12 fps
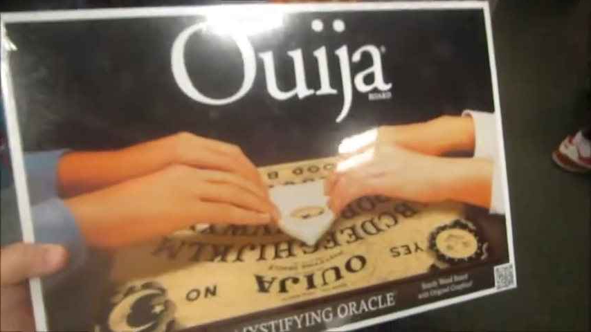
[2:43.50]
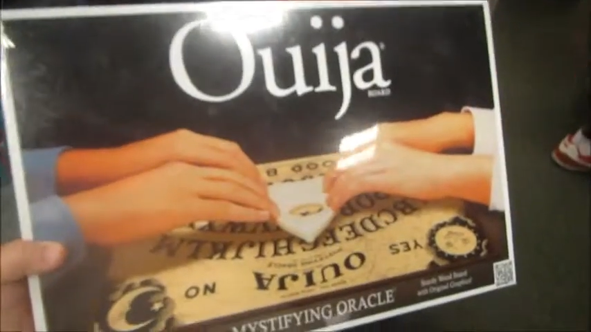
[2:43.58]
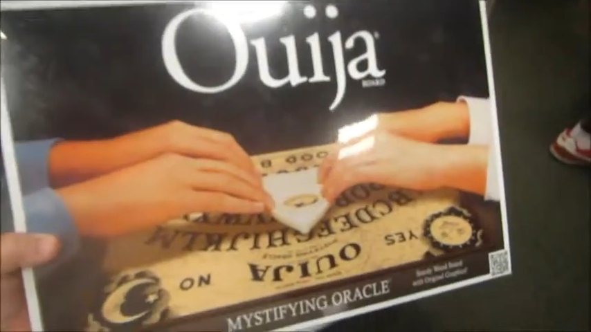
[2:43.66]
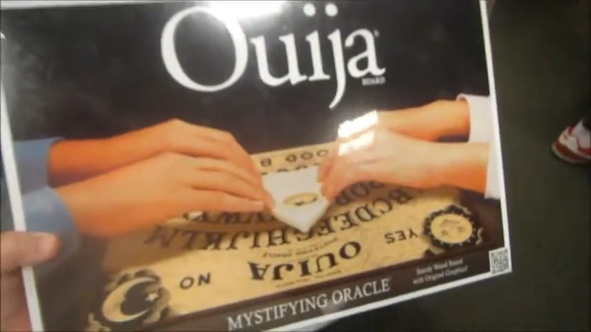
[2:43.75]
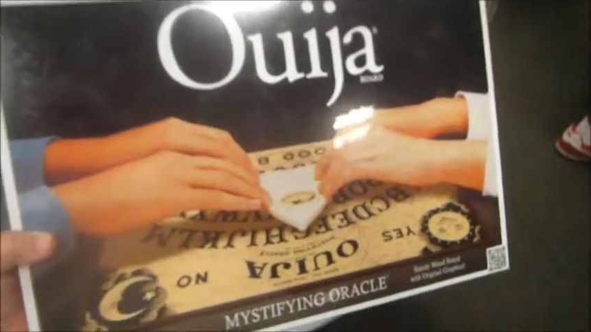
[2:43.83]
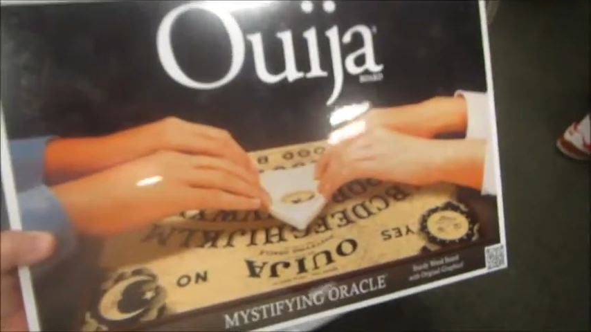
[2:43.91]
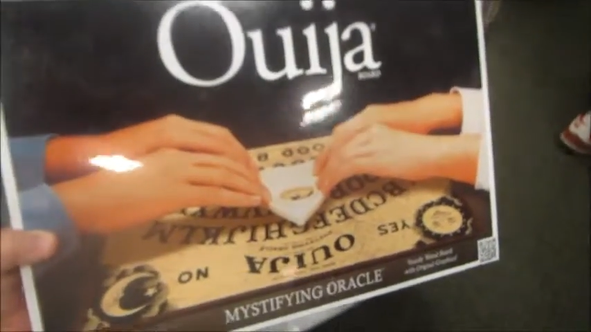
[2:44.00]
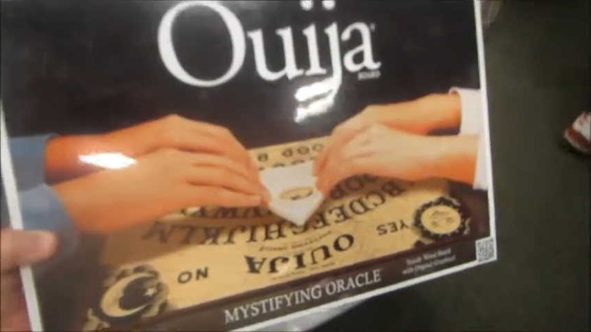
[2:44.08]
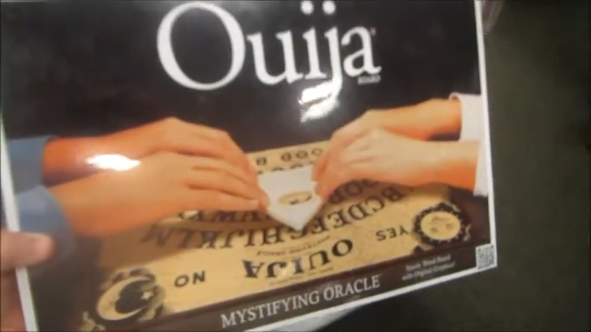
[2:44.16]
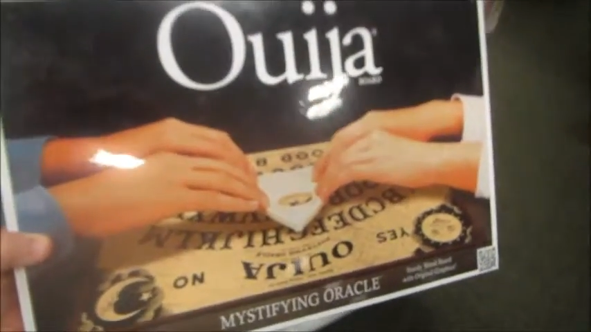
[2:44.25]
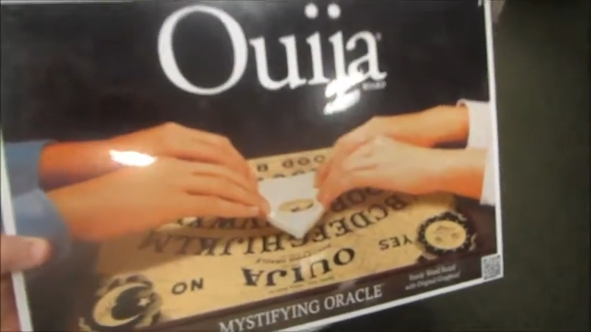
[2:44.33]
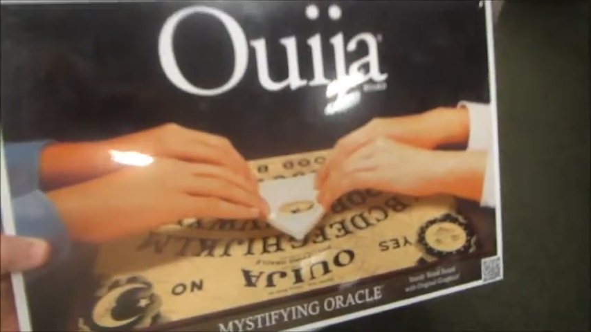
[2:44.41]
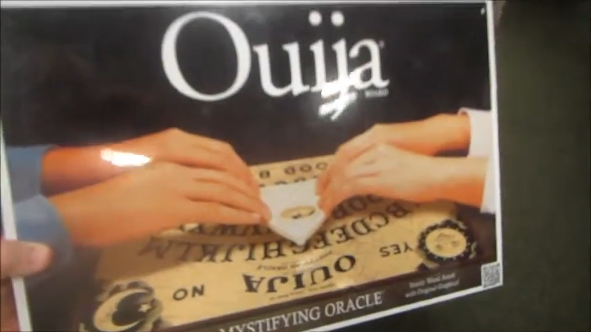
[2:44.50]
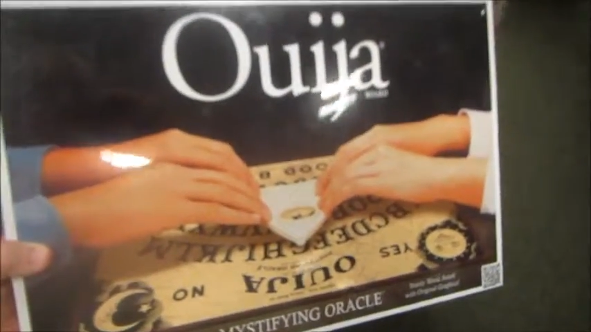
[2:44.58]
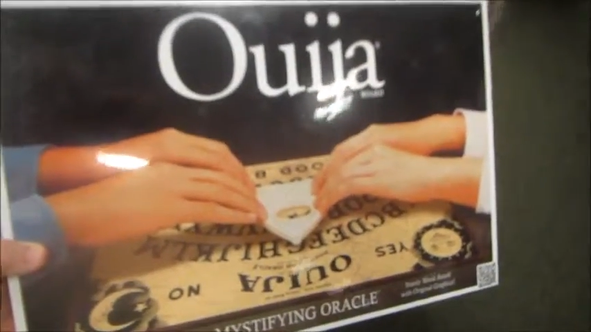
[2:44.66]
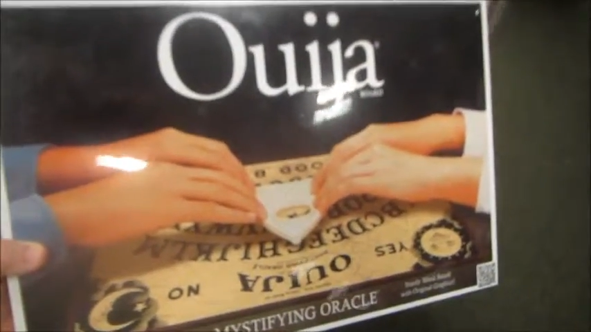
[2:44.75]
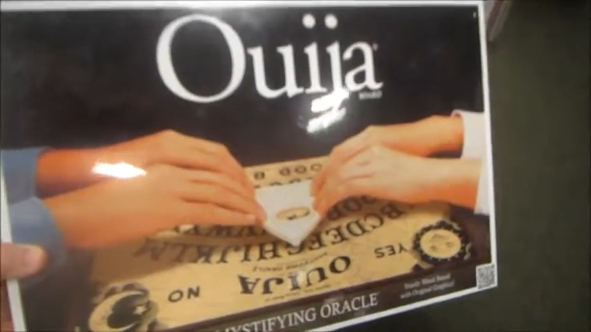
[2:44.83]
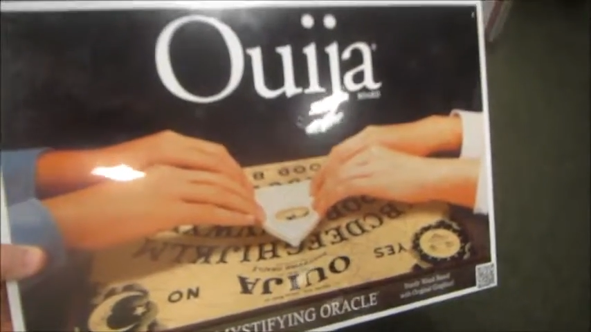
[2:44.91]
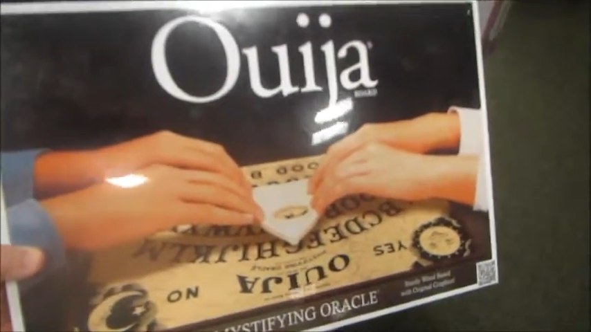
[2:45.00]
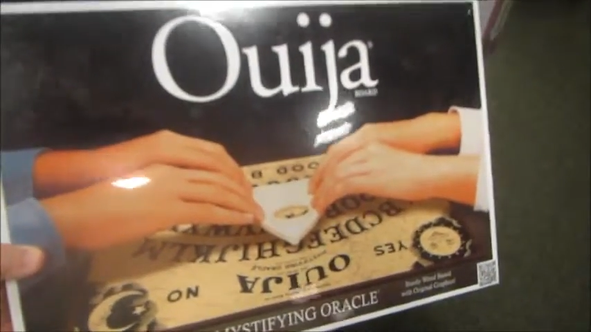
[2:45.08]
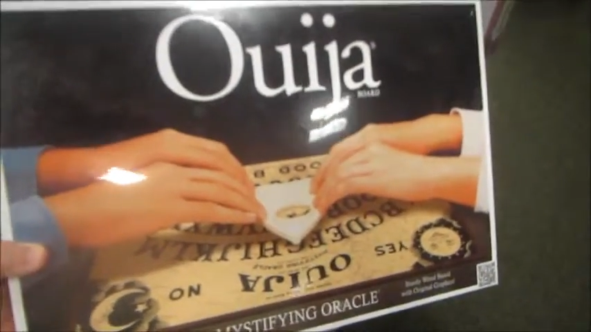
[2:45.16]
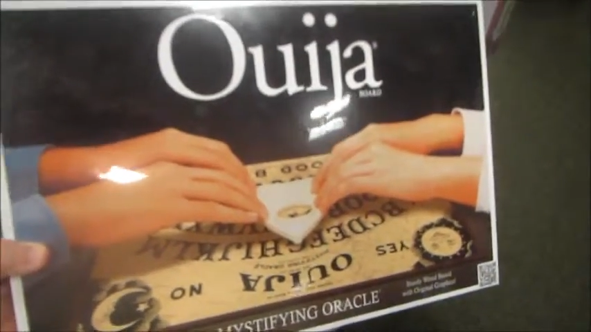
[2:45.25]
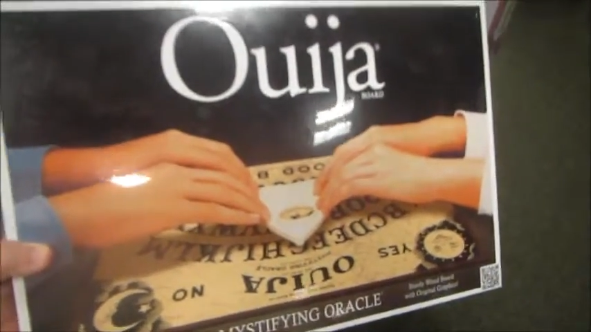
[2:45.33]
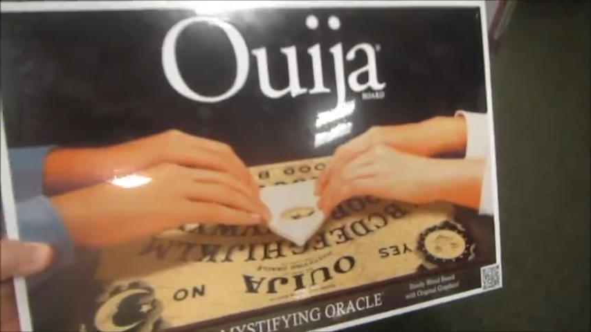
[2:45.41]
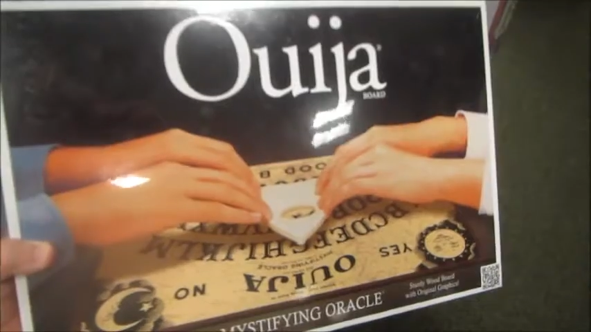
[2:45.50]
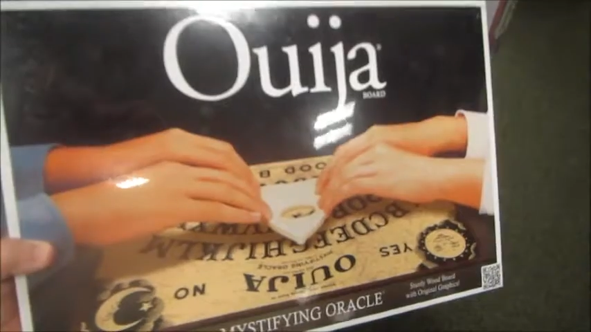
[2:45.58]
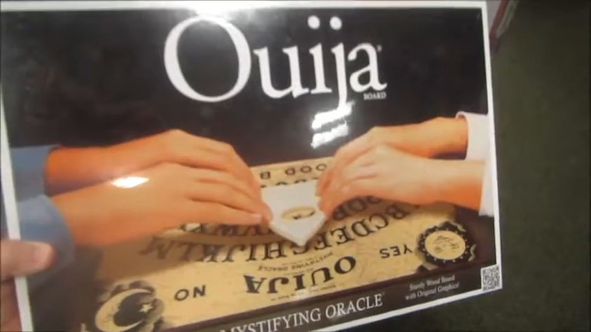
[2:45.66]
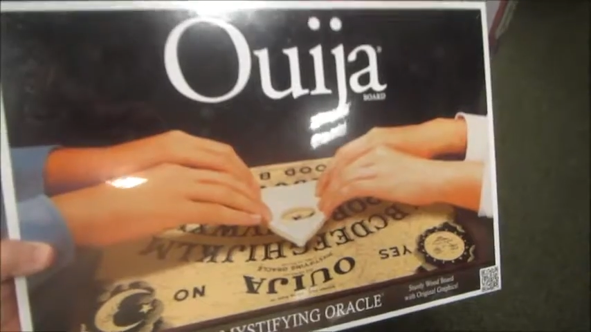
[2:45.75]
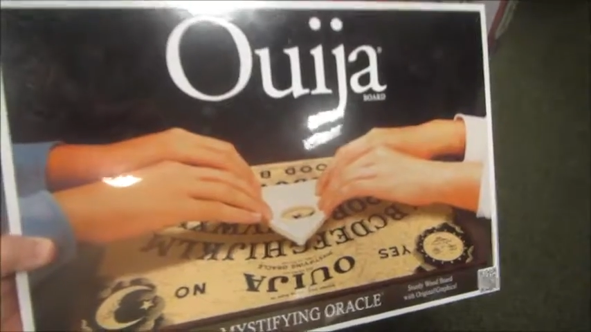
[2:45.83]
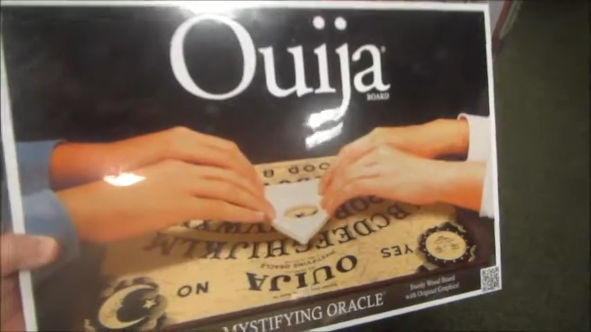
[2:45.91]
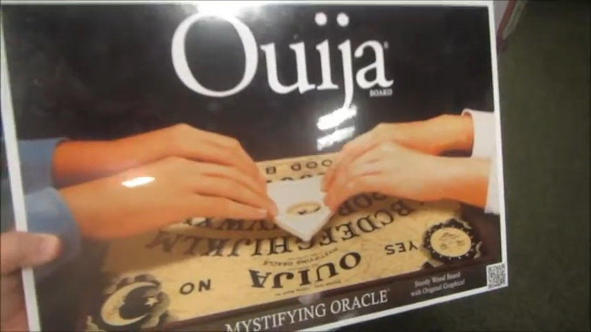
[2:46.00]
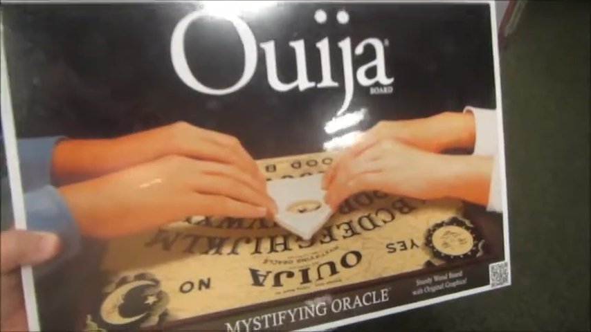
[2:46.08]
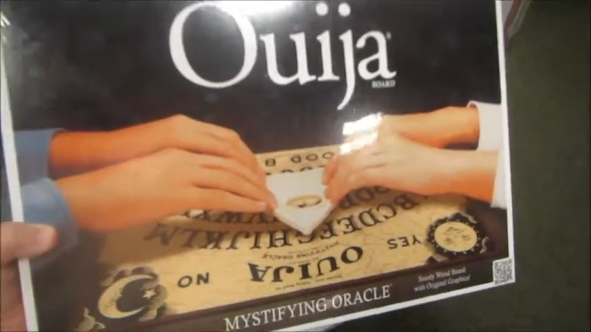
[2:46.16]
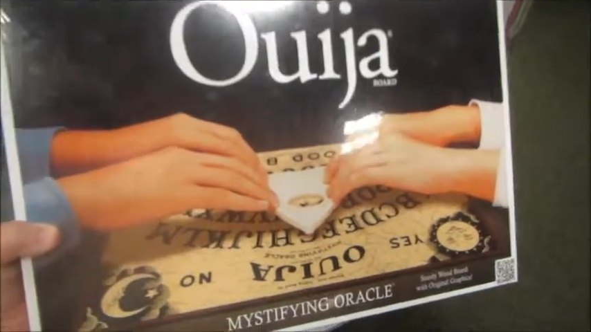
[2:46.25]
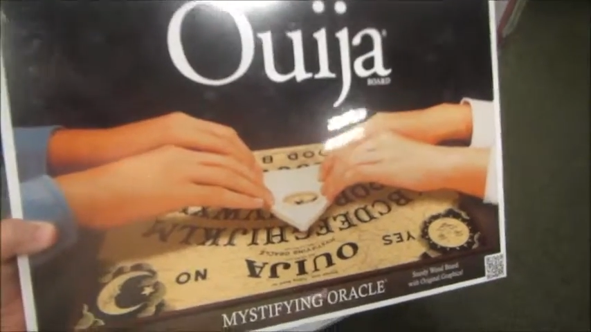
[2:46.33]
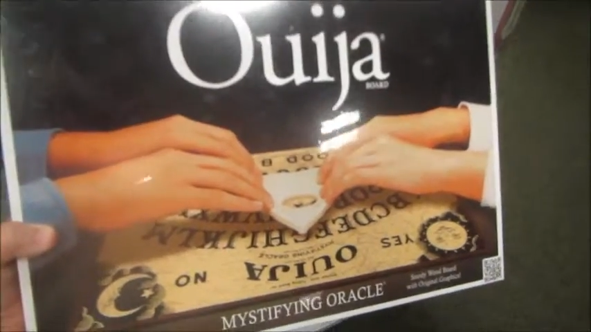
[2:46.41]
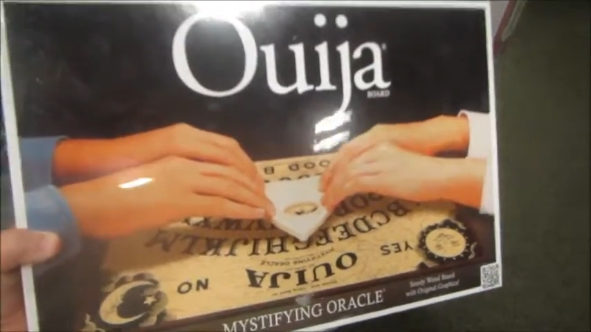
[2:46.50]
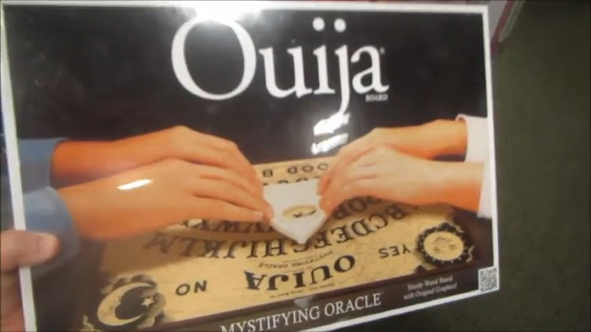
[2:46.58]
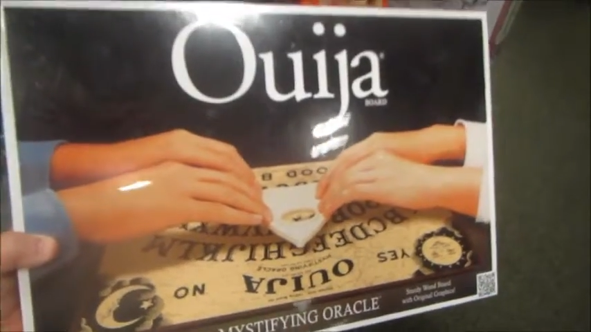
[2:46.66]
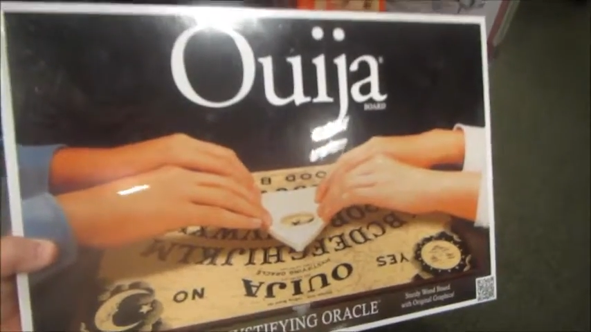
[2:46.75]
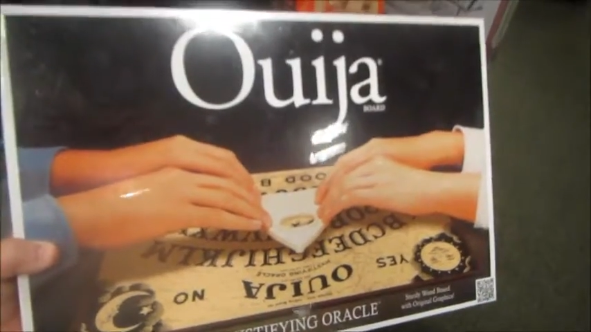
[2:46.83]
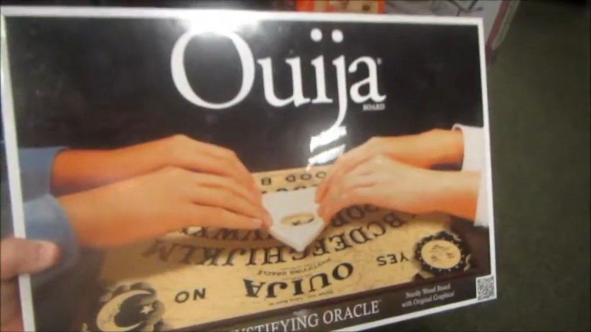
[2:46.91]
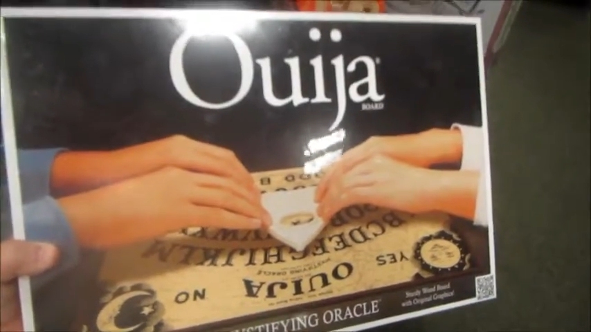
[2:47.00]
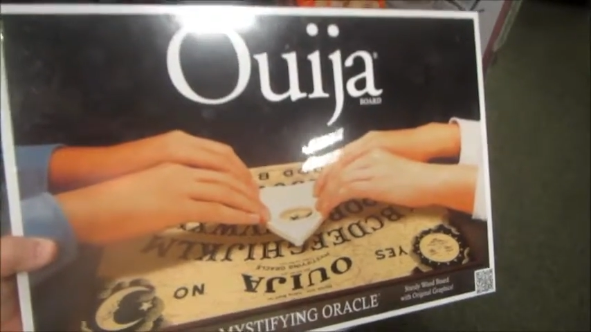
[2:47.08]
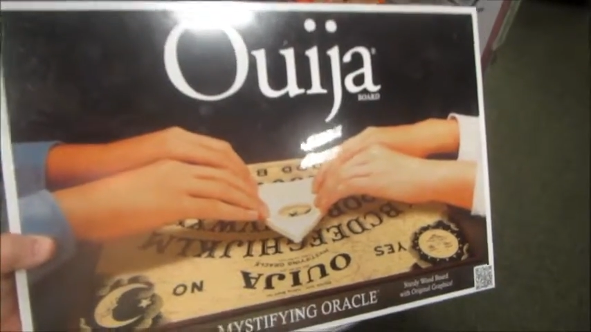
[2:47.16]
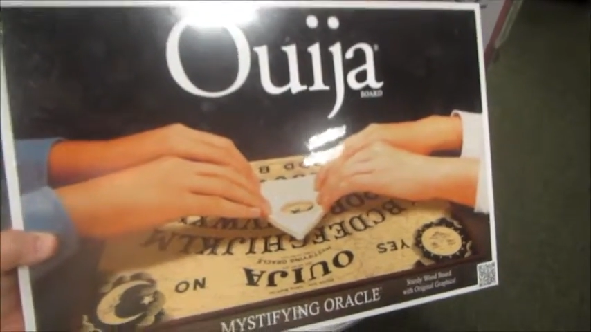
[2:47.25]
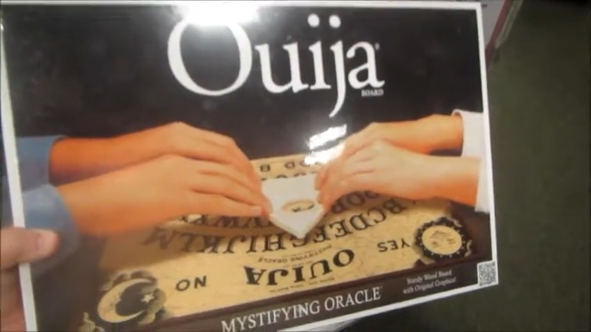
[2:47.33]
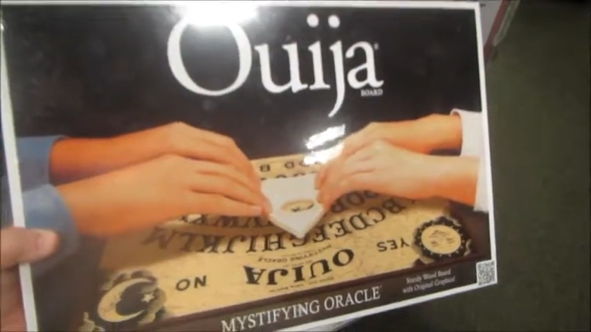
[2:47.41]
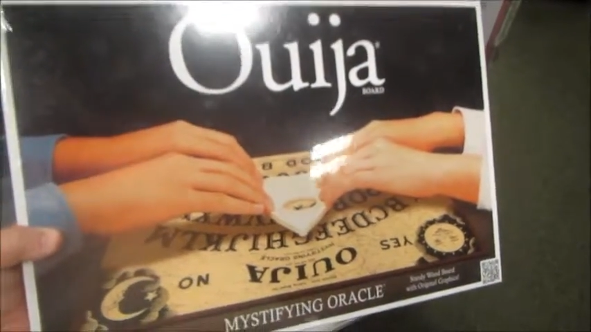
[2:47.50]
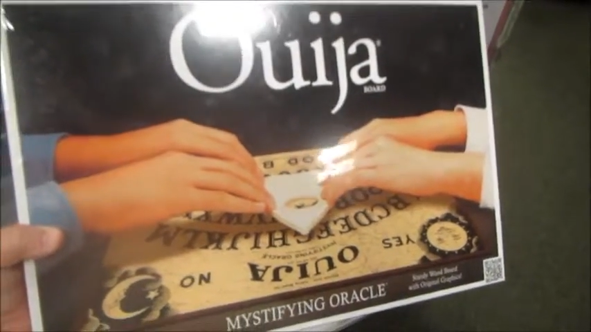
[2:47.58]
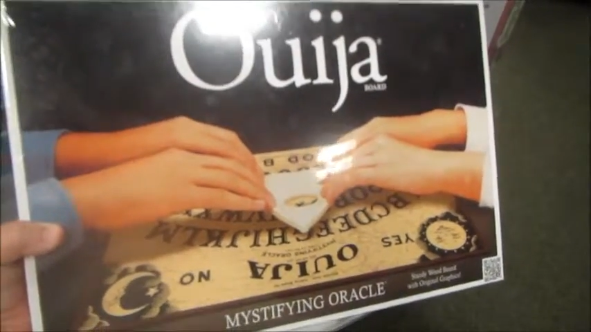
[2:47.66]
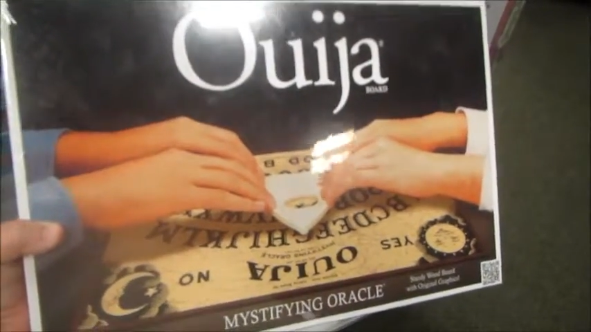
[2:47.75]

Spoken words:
[unreadable: no face in view]